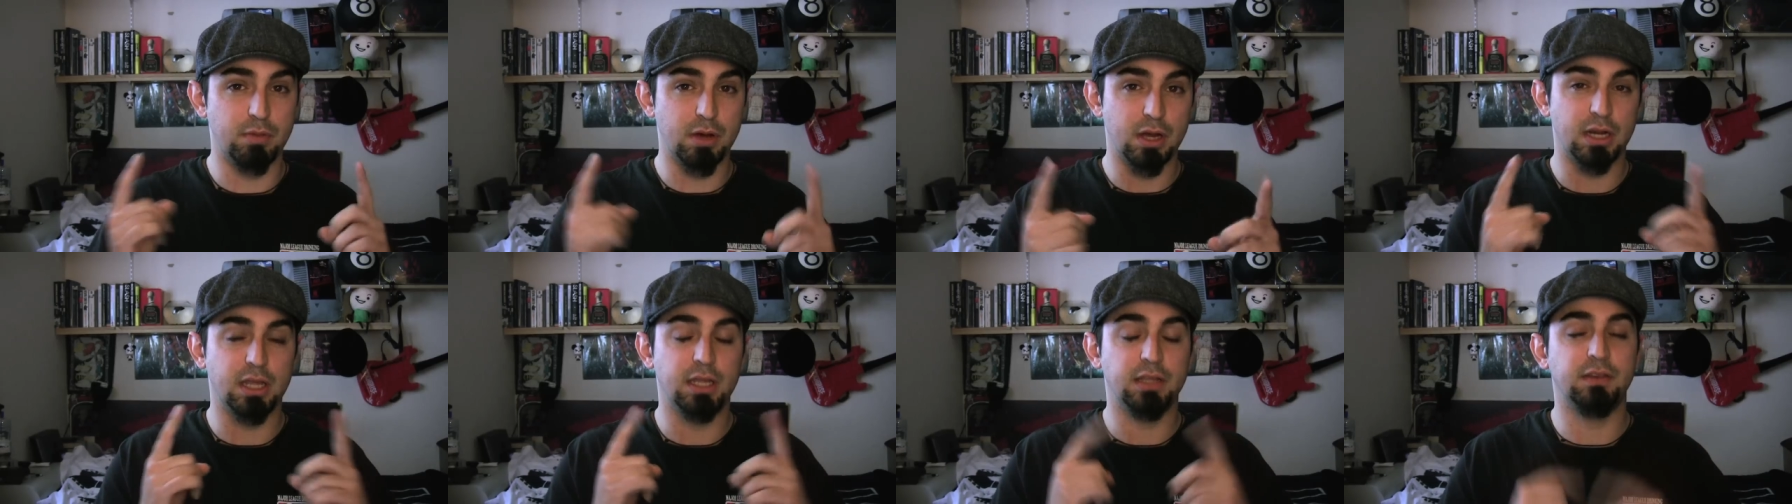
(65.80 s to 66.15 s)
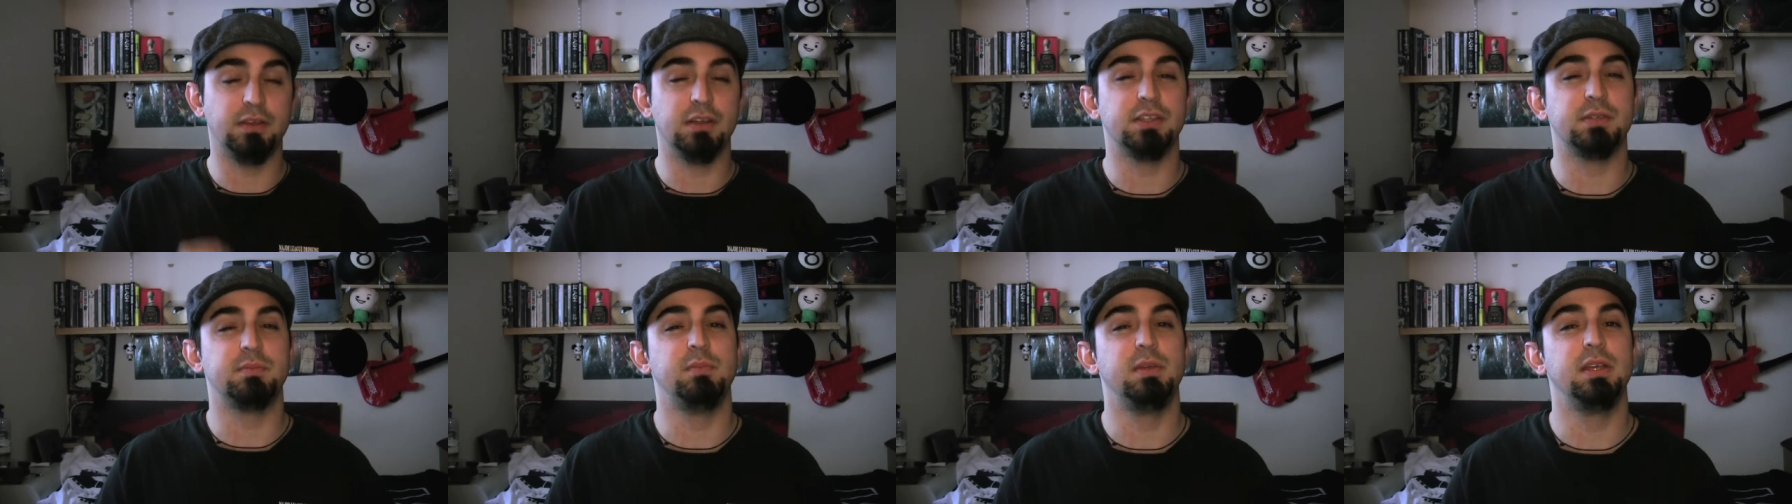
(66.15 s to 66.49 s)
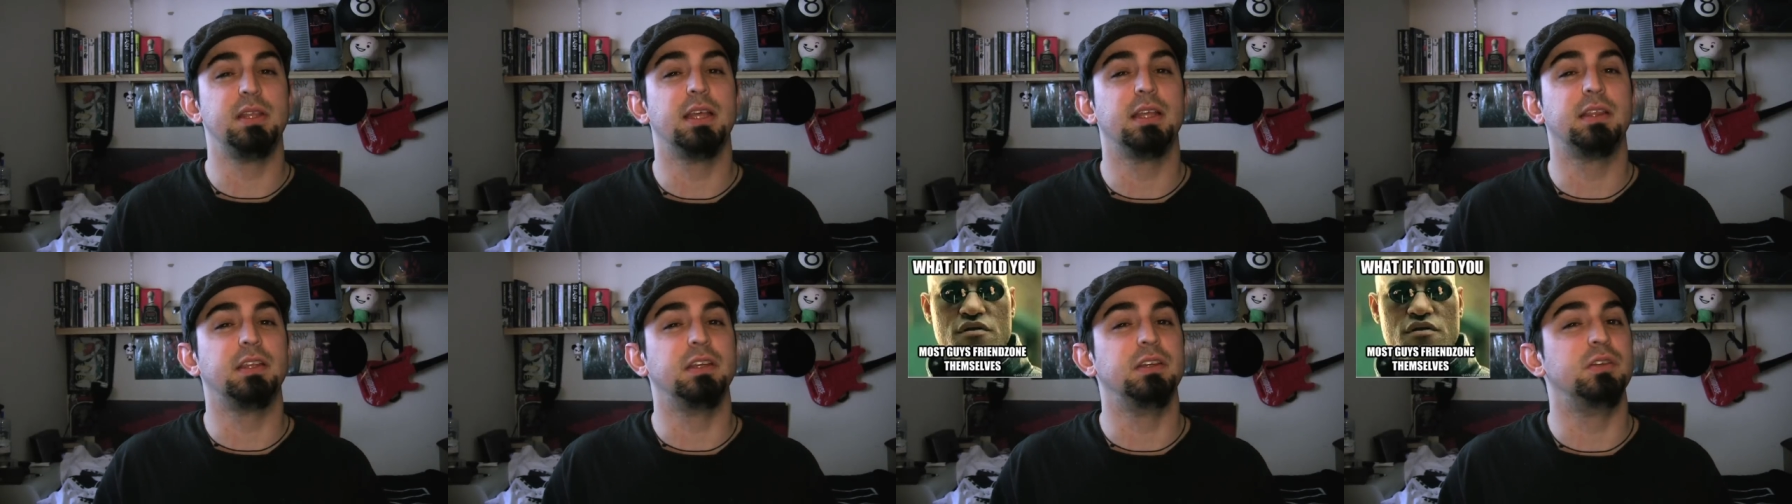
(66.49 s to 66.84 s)
but it does mean
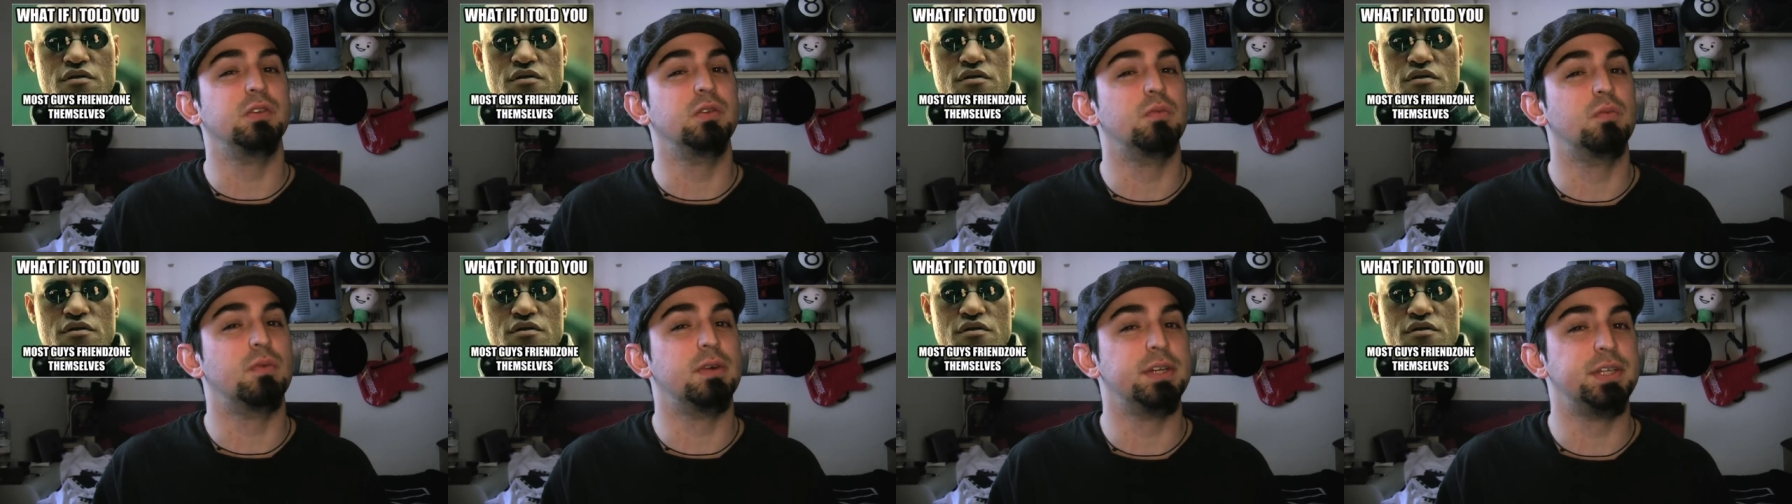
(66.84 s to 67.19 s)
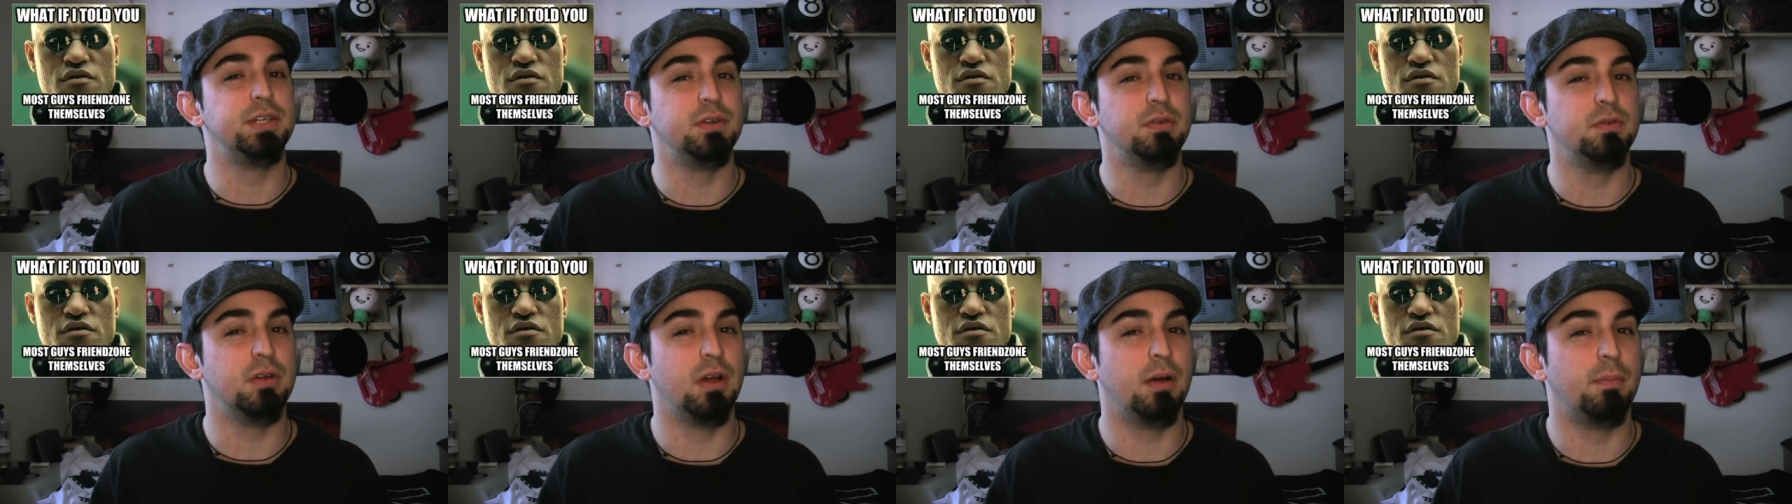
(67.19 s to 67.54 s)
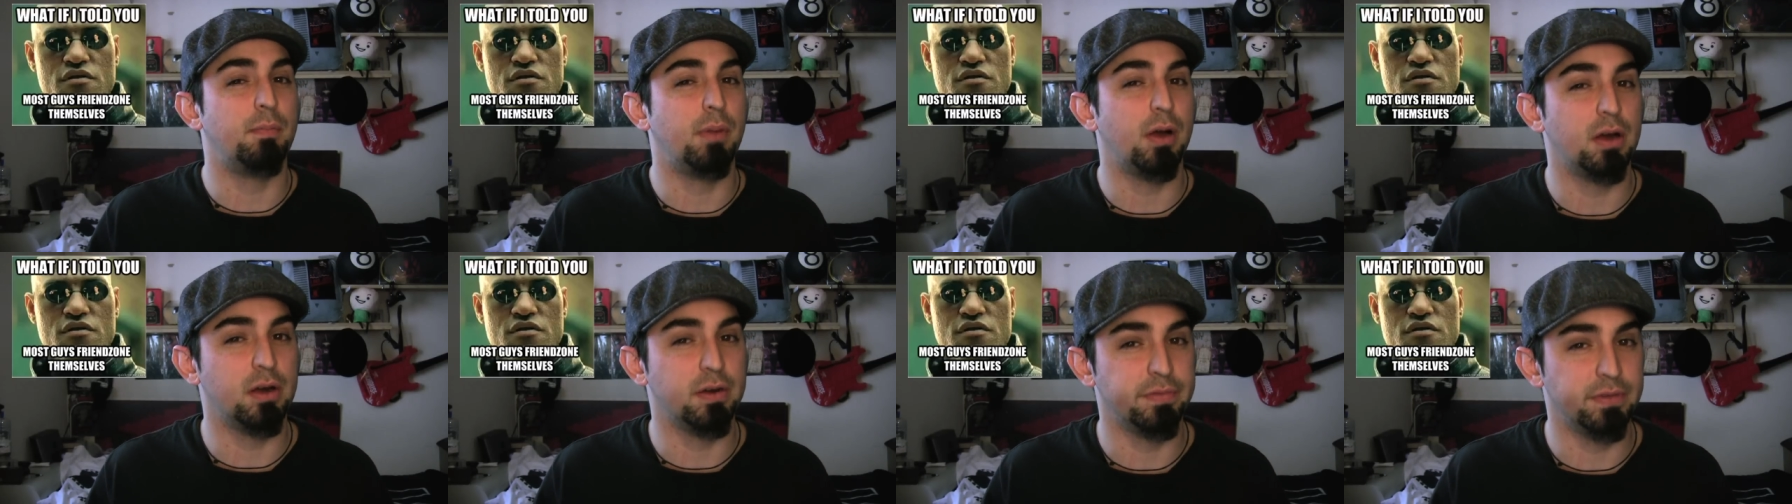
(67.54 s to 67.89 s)
that they do want you a
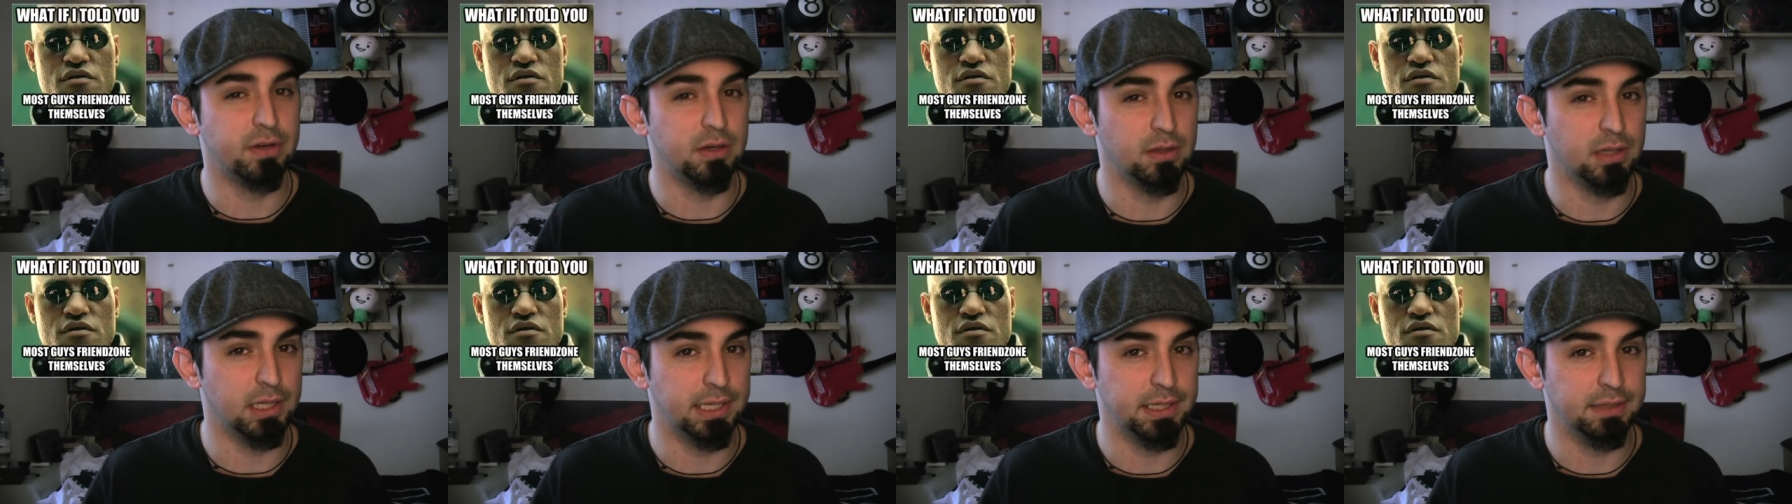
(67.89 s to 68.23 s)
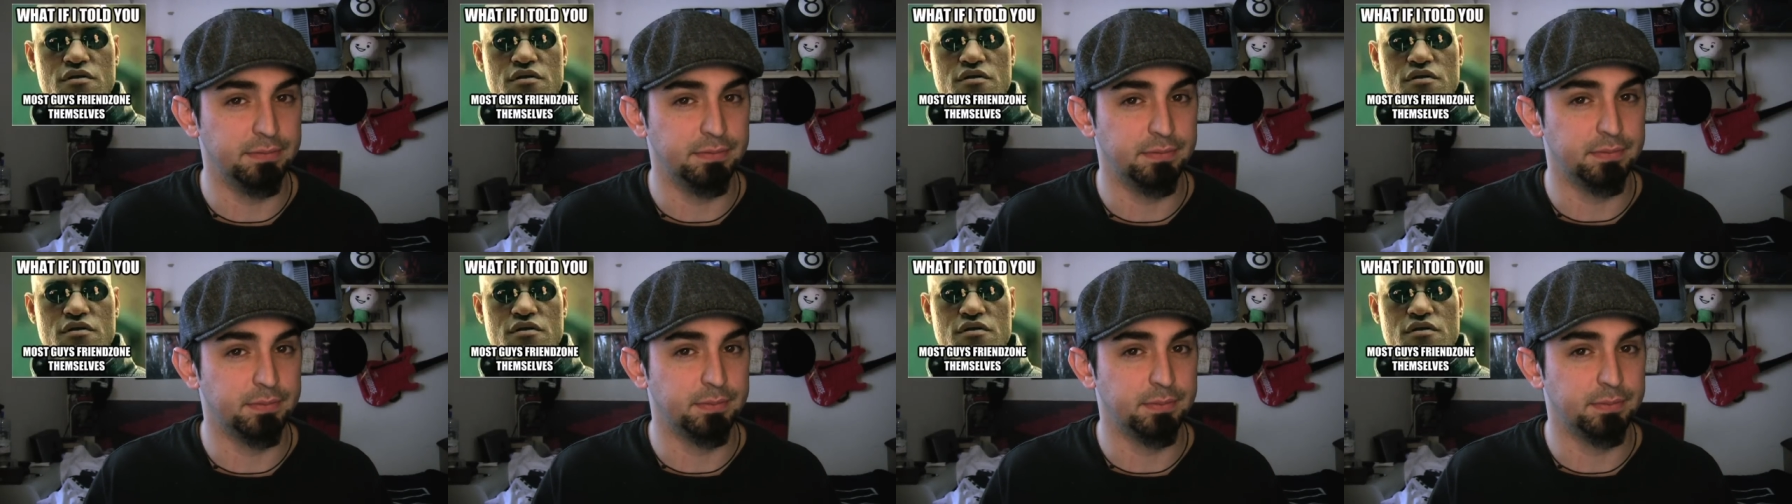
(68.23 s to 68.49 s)
part of their life.